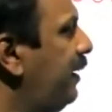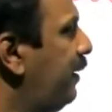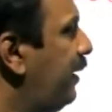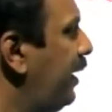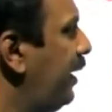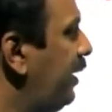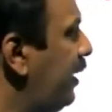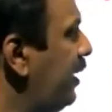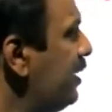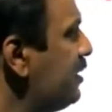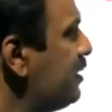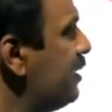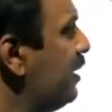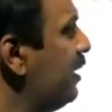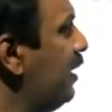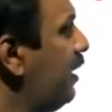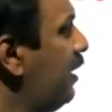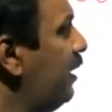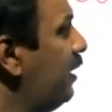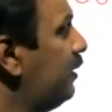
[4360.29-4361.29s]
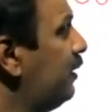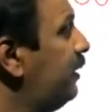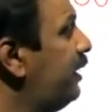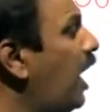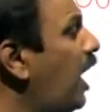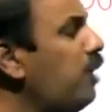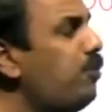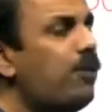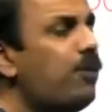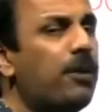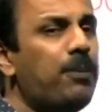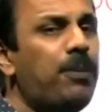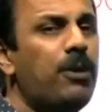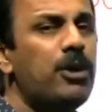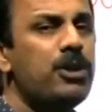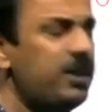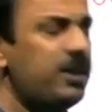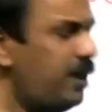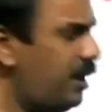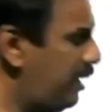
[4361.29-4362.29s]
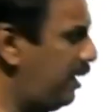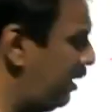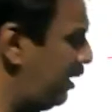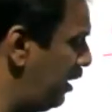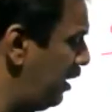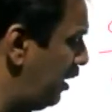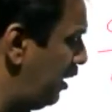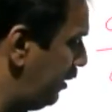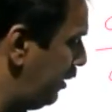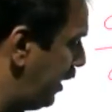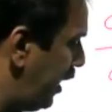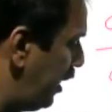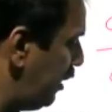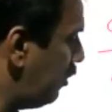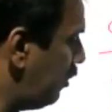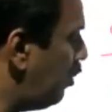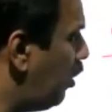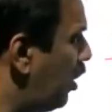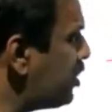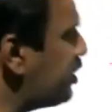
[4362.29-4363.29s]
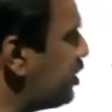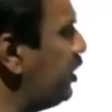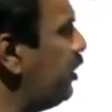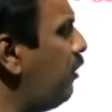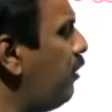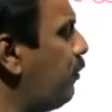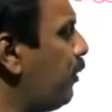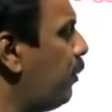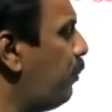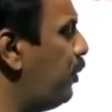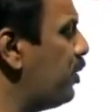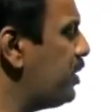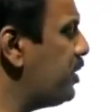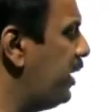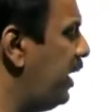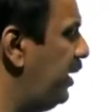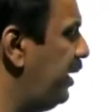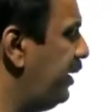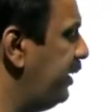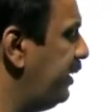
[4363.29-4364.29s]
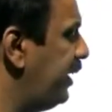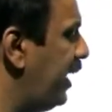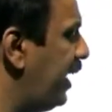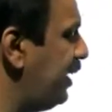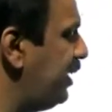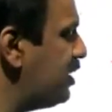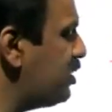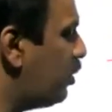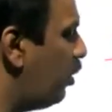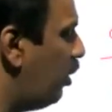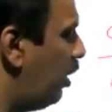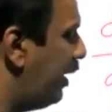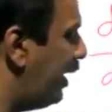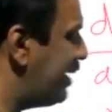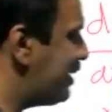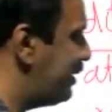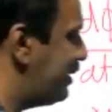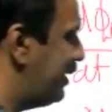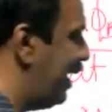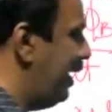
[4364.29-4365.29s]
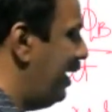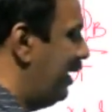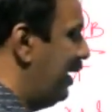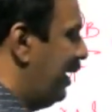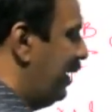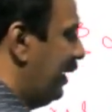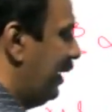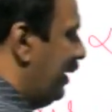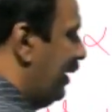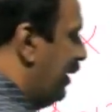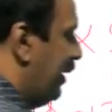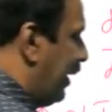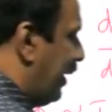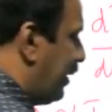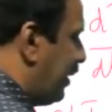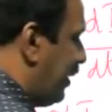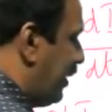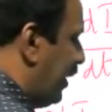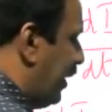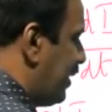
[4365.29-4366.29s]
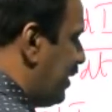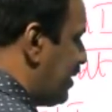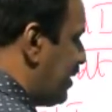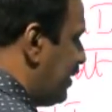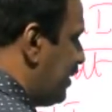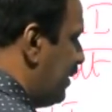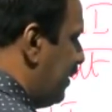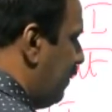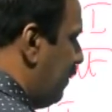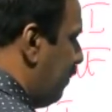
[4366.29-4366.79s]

That is, that constant of proportionality, that is called as the inductance.